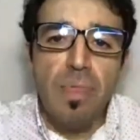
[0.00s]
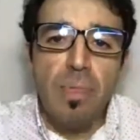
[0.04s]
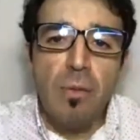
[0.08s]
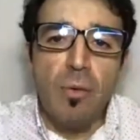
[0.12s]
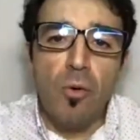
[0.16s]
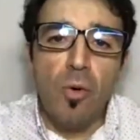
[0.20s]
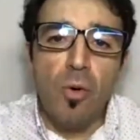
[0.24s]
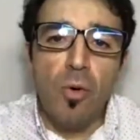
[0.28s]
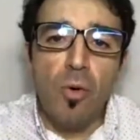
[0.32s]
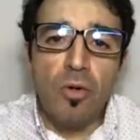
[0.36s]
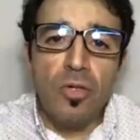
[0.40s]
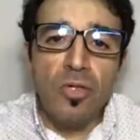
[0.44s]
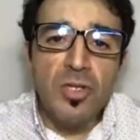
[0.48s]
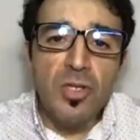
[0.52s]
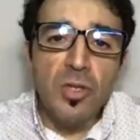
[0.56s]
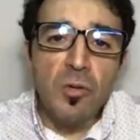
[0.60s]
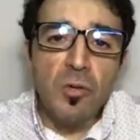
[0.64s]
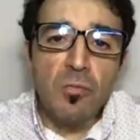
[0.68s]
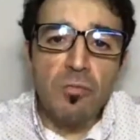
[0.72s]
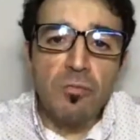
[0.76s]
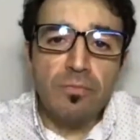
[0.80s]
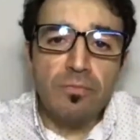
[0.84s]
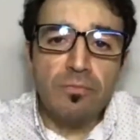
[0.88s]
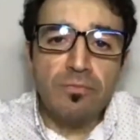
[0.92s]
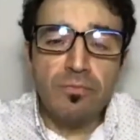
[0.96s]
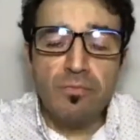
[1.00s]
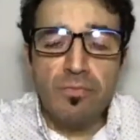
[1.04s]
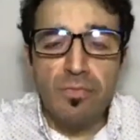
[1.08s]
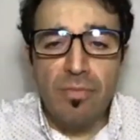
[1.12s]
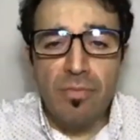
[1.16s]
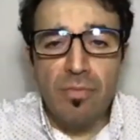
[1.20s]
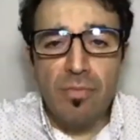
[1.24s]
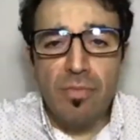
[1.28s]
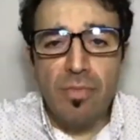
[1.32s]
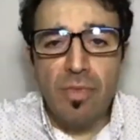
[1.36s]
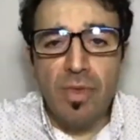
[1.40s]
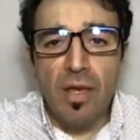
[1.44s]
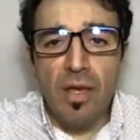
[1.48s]
Also,
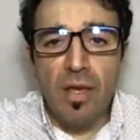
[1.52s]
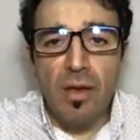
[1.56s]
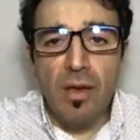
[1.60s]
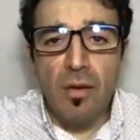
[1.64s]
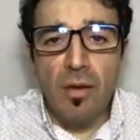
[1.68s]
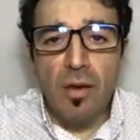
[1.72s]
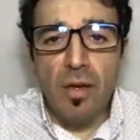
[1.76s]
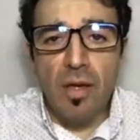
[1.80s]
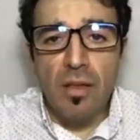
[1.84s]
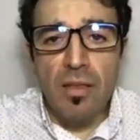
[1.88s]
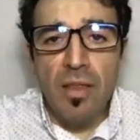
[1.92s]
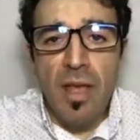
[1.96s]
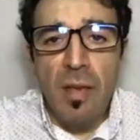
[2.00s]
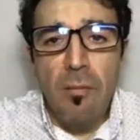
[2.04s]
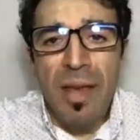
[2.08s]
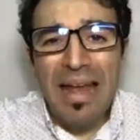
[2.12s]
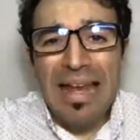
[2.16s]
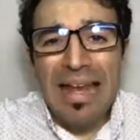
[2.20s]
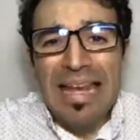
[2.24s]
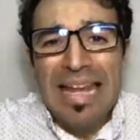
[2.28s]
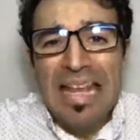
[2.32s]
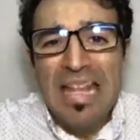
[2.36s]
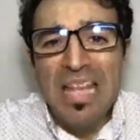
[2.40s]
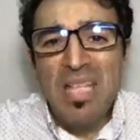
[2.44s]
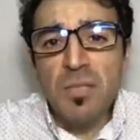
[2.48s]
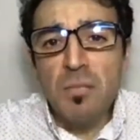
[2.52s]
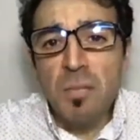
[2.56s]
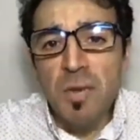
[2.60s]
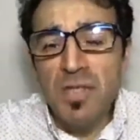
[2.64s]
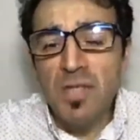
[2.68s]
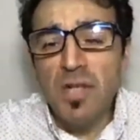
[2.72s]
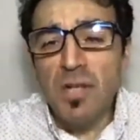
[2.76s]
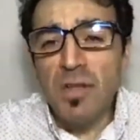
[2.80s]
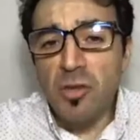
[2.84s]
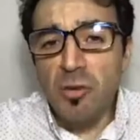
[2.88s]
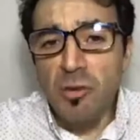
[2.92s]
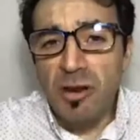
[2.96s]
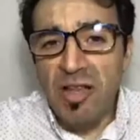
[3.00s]
they might need special
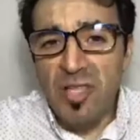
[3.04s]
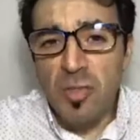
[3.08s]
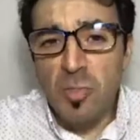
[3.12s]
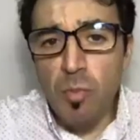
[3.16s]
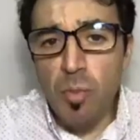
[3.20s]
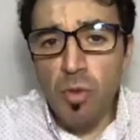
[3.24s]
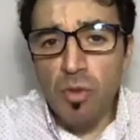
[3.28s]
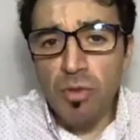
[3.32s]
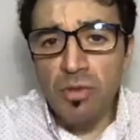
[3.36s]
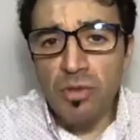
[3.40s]
transport,